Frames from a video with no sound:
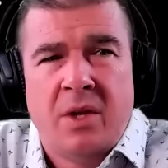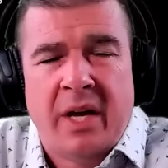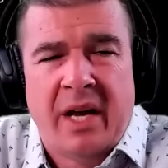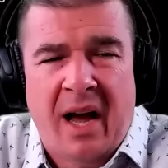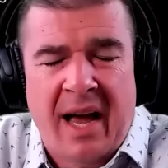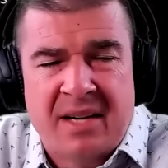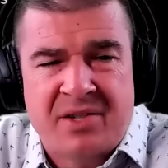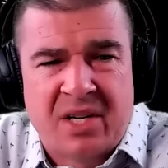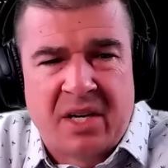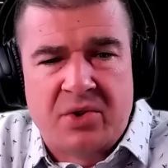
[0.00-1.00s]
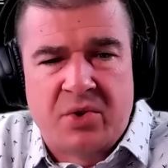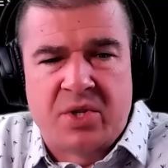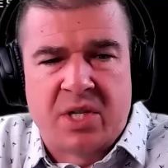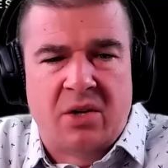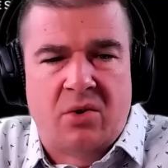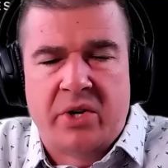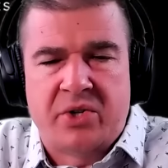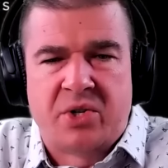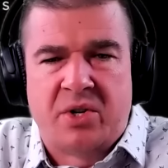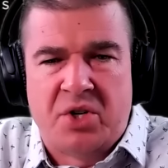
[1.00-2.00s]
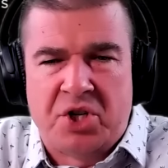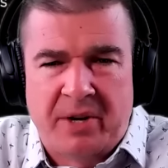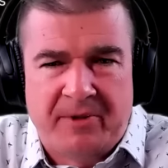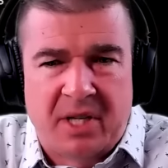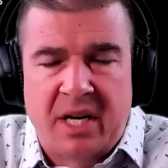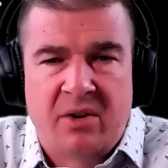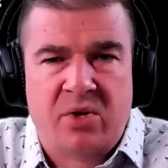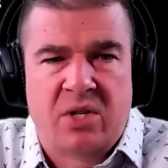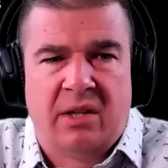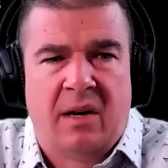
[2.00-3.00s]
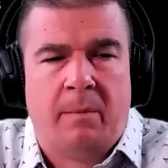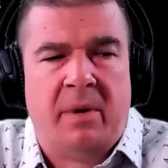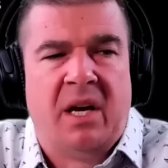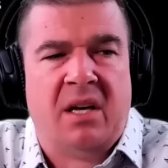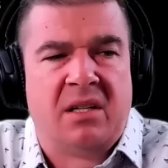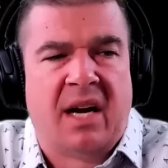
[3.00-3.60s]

And I asked an interesting question to shift gears a little bit.